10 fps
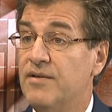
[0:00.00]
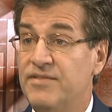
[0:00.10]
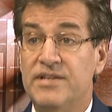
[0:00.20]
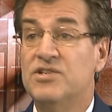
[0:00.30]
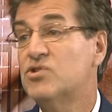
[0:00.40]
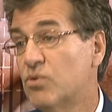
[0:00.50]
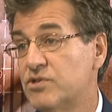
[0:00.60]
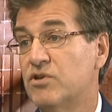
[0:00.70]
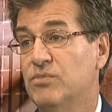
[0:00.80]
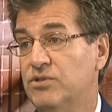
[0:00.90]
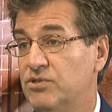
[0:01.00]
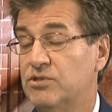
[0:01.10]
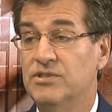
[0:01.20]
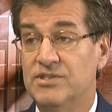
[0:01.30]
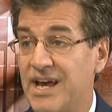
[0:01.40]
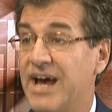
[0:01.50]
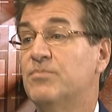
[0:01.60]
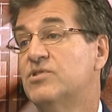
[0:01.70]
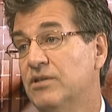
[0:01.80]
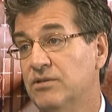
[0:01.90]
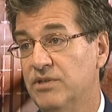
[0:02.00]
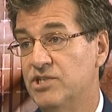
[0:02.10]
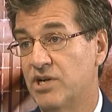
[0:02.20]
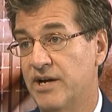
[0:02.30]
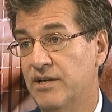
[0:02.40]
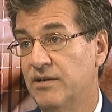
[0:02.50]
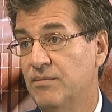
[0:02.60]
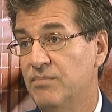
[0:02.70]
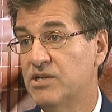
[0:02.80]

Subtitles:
then the short-term loser is absolutely China